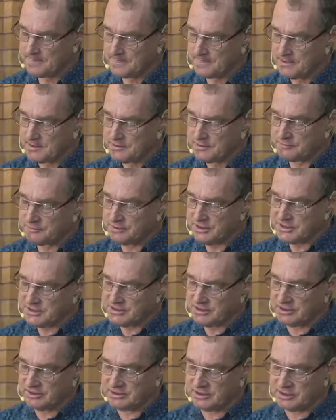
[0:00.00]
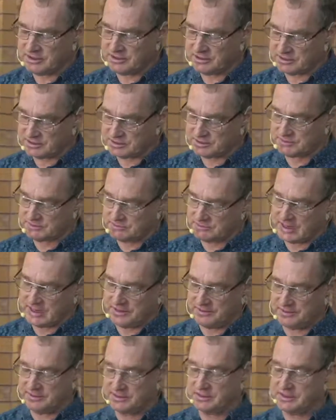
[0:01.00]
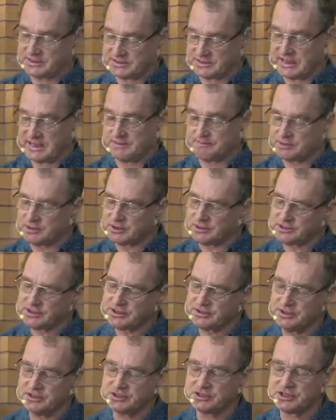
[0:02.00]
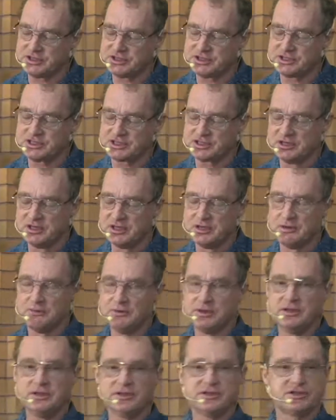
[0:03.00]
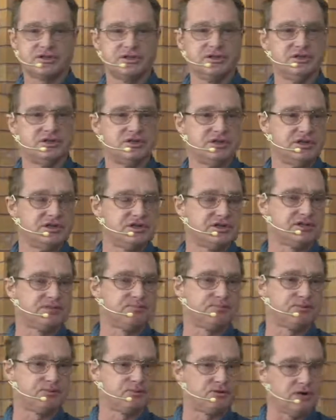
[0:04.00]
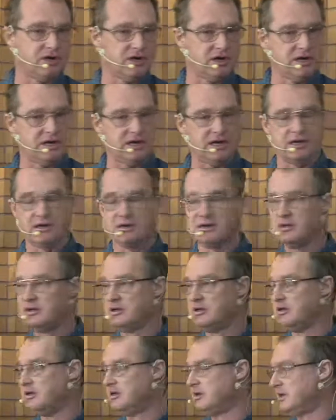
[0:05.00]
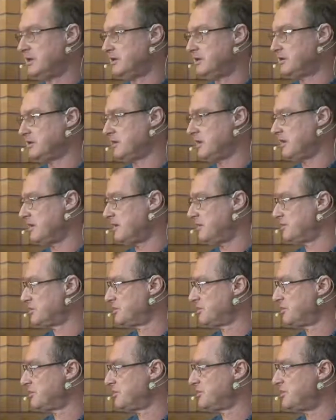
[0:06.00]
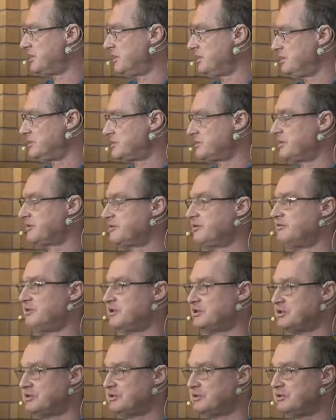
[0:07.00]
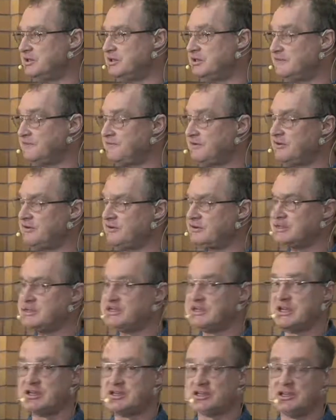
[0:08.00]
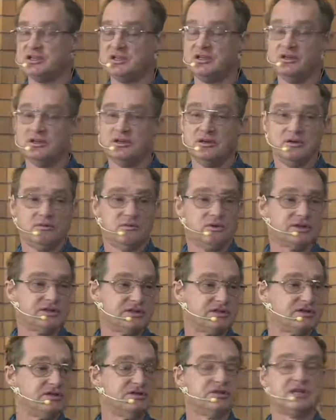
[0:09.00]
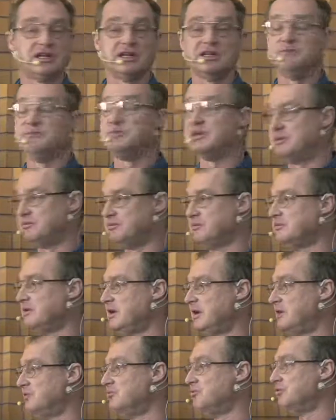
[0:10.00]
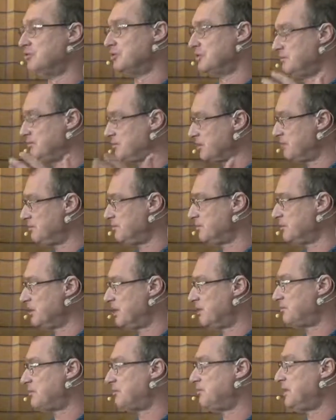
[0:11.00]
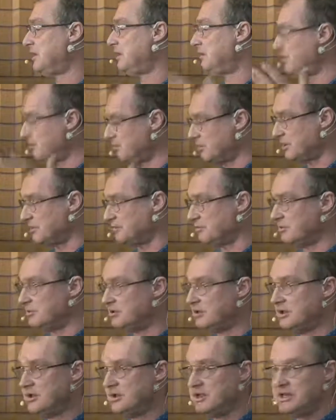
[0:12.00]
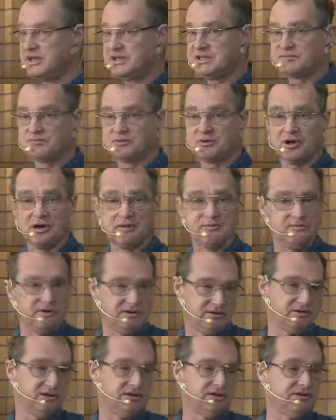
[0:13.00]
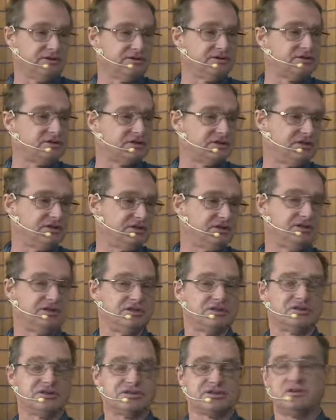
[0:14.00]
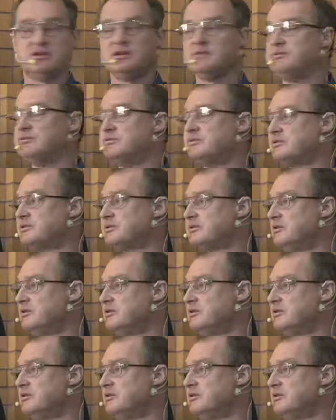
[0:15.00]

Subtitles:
The reason I think is that, but I also think Jesus, when you see Jesus prior and up to his death and resurrection, his focus is actually, whilst it's on telling people and warning people and preparing people, it's primarily on teaching his disciples.